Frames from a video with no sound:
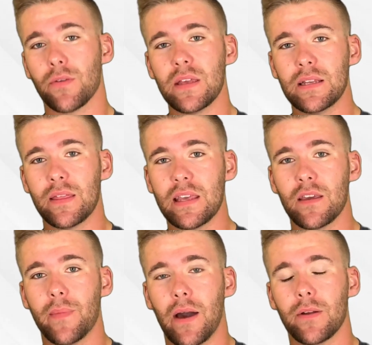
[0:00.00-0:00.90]
thing to think
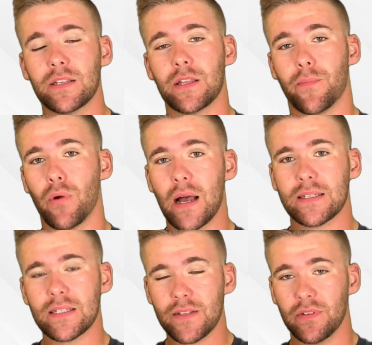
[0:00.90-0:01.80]
about is the
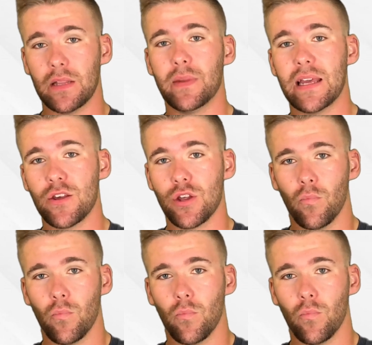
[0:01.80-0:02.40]
process of elimination.